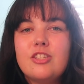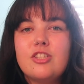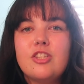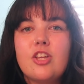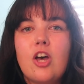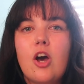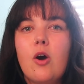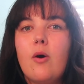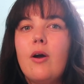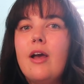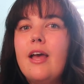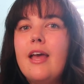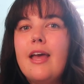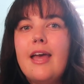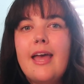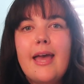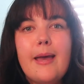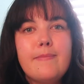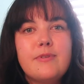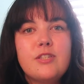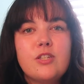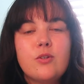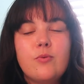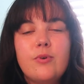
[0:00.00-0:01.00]
So
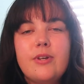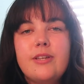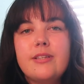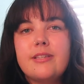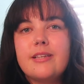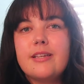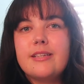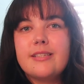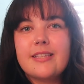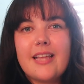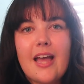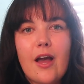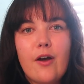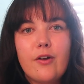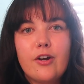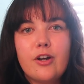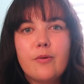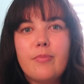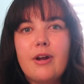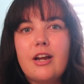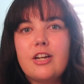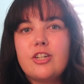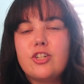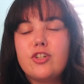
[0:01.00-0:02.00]
hip squeezes, counter
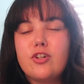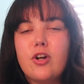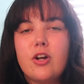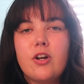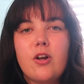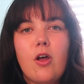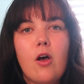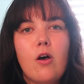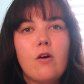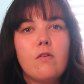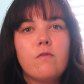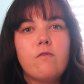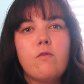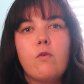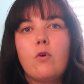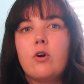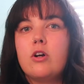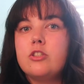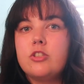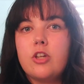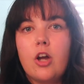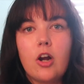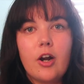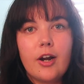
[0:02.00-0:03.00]
pressure on all
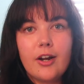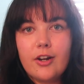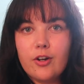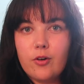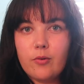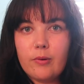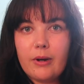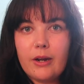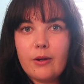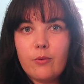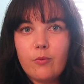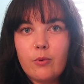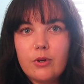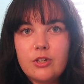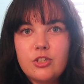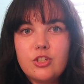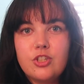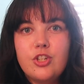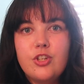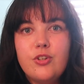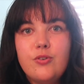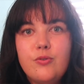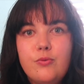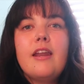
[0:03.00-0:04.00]
fours are a great one
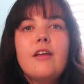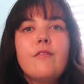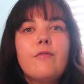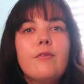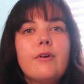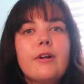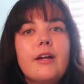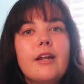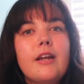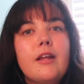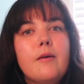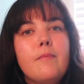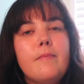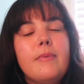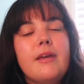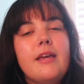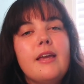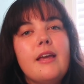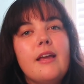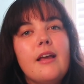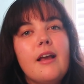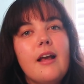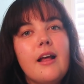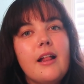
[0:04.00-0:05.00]
too. And if we're going to
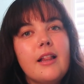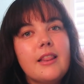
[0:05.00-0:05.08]
be